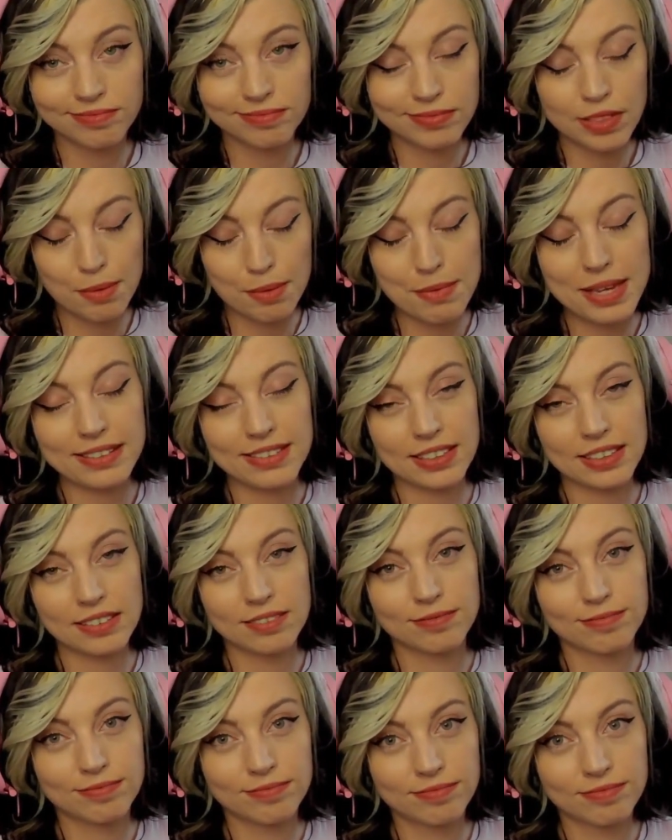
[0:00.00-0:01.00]
Amazing.
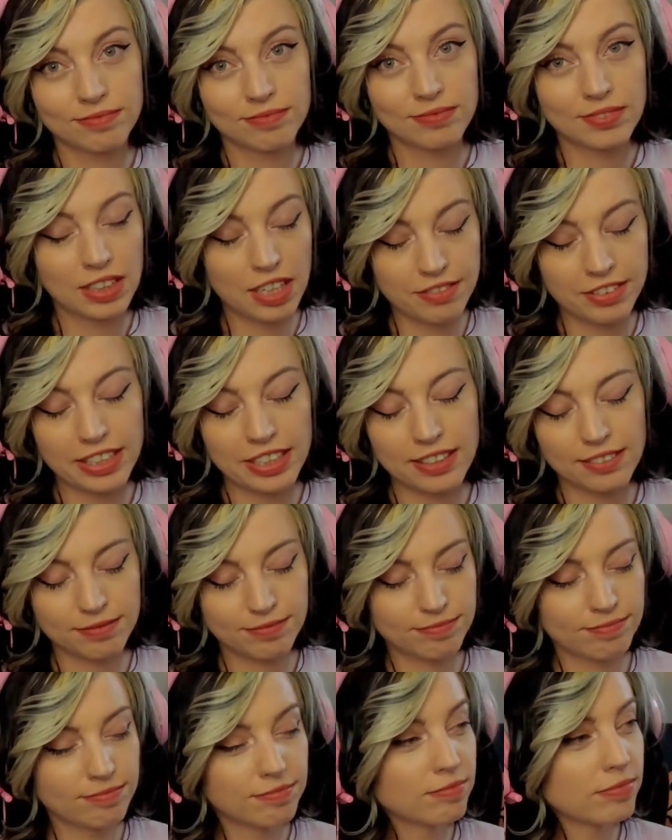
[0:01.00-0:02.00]
Loving it.
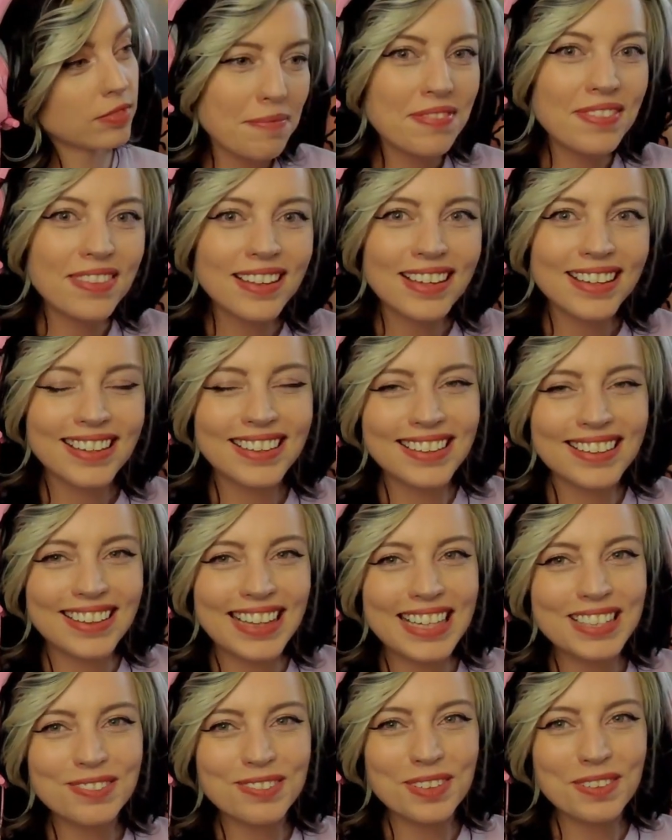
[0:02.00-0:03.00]

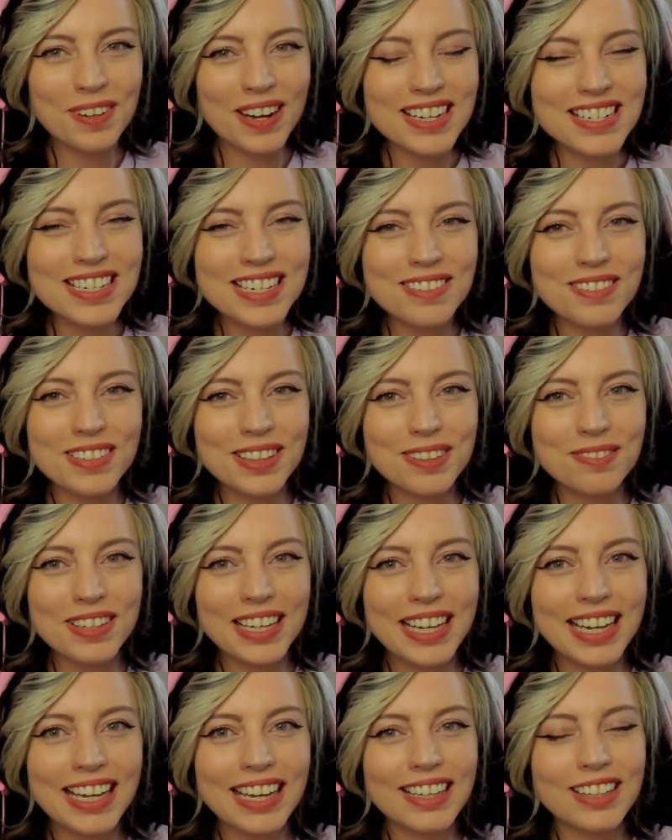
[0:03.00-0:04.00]
Thanks for watching with
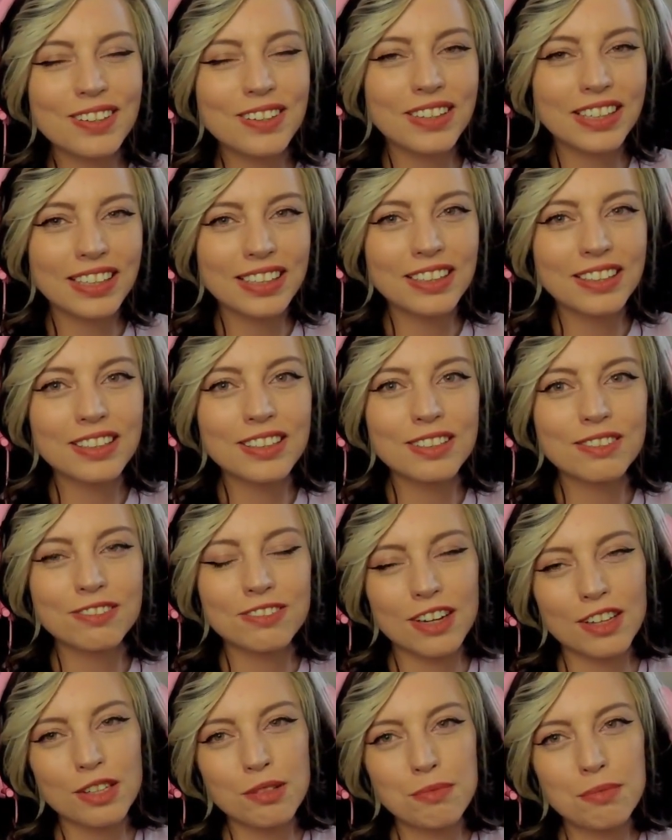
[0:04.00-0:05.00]
me. You can
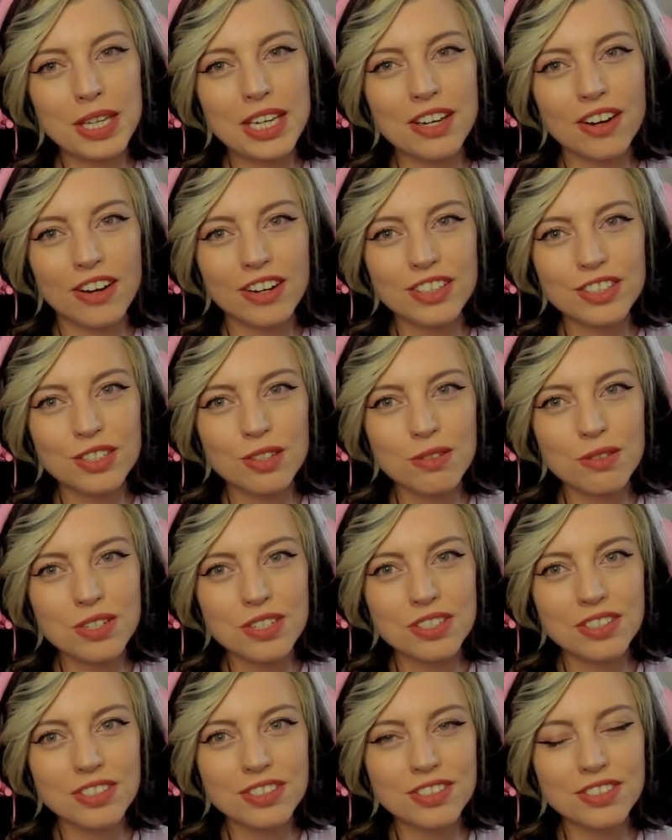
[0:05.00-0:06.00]
follow me on
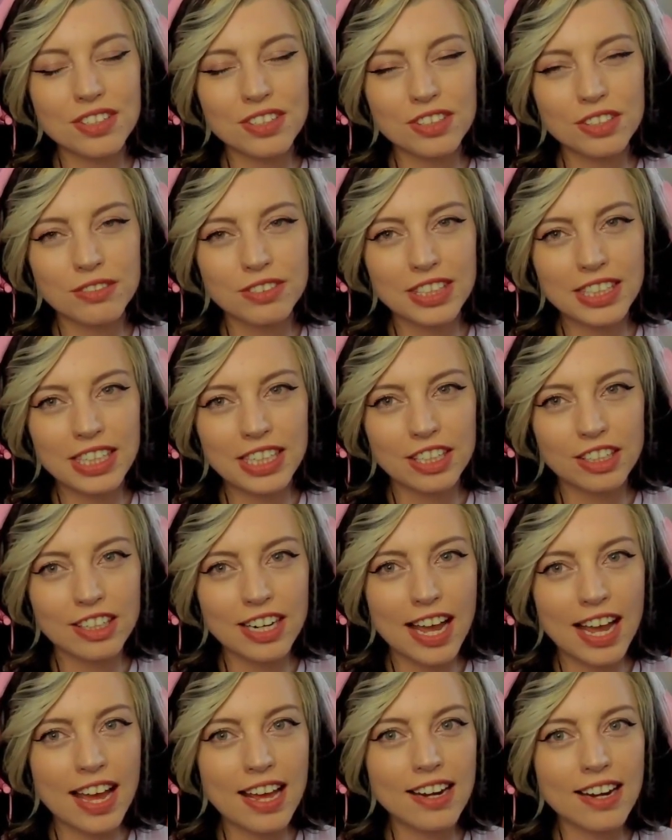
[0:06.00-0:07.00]
socials all over the
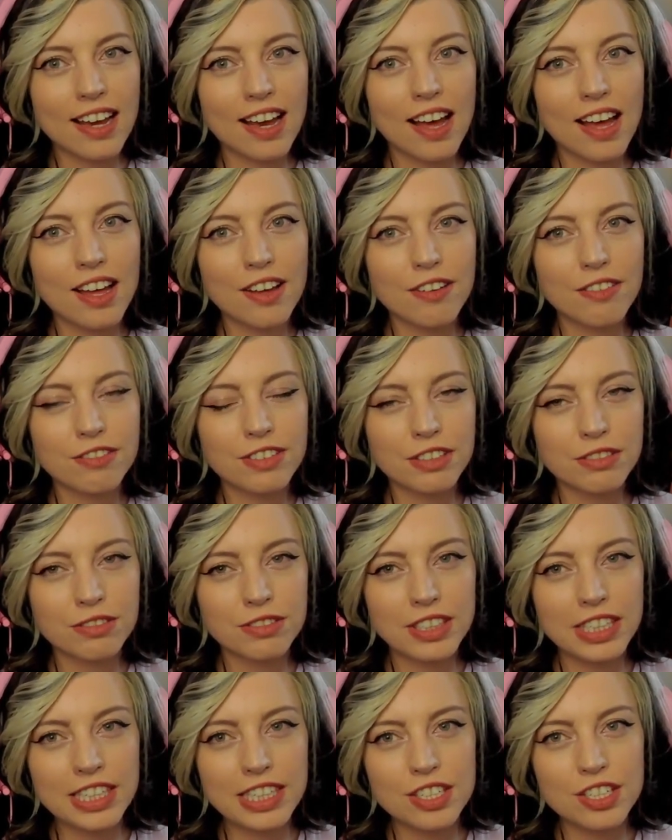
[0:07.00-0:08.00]
internet. Feel
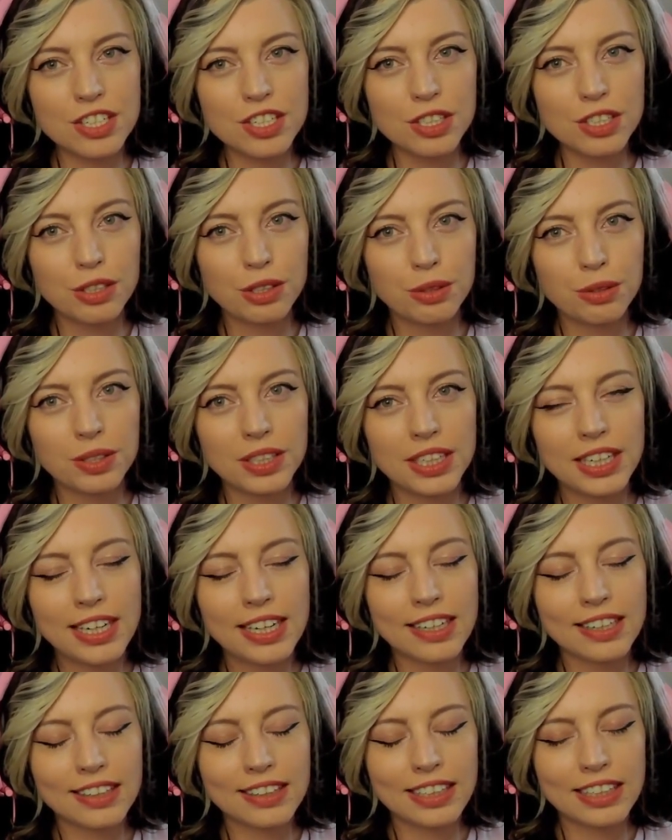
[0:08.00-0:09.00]
free to
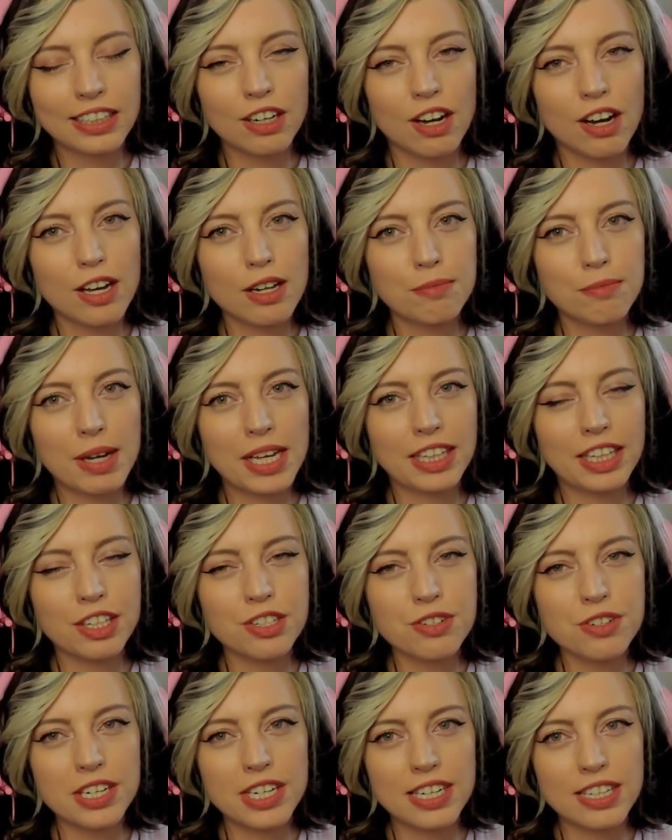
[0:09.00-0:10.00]
click on my link
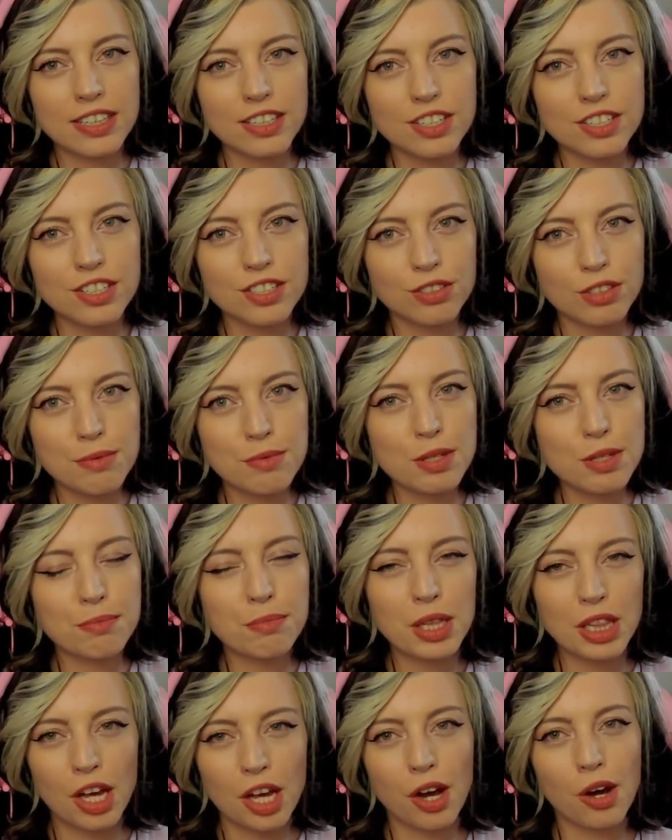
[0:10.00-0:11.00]
tree in the description
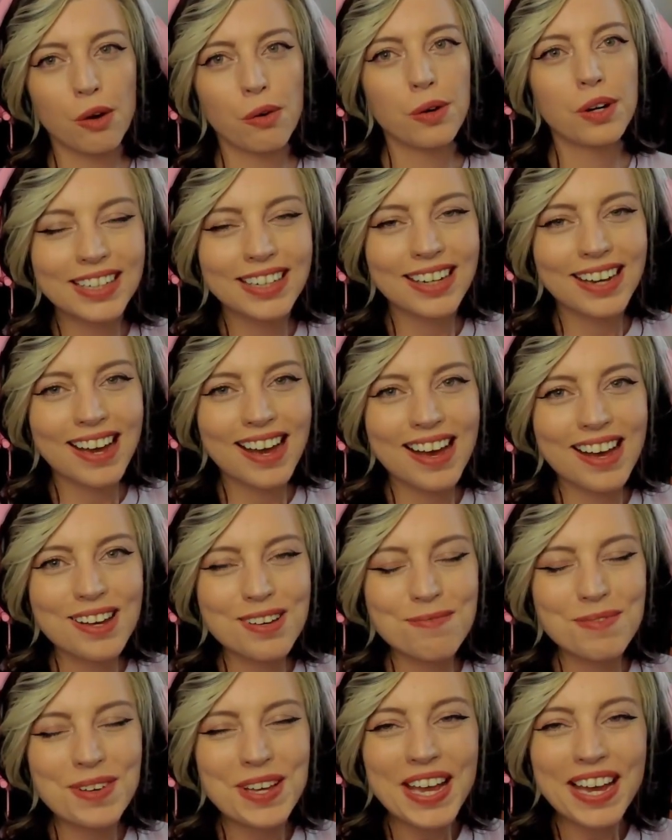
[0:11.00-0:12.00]
below.
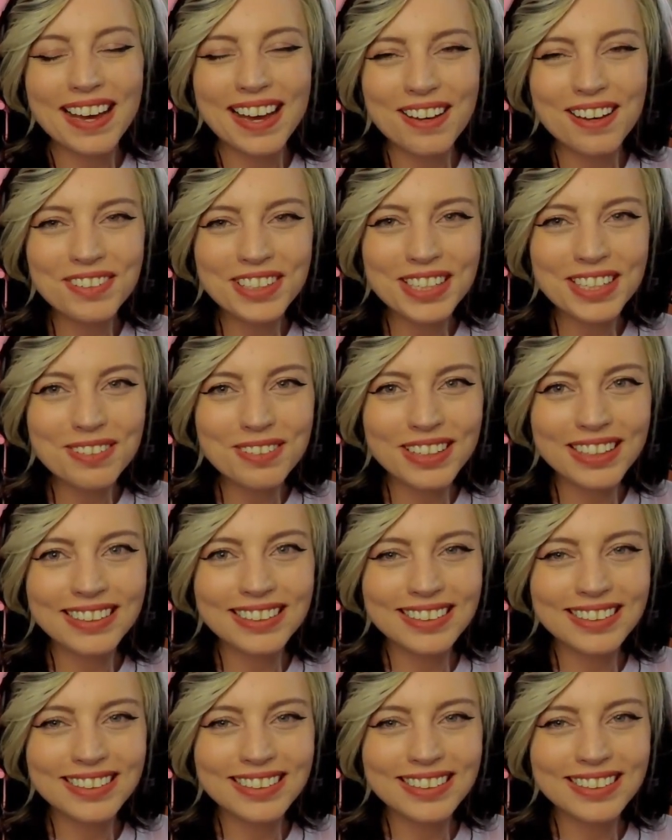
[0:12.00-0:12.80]
Yeah, have a good one.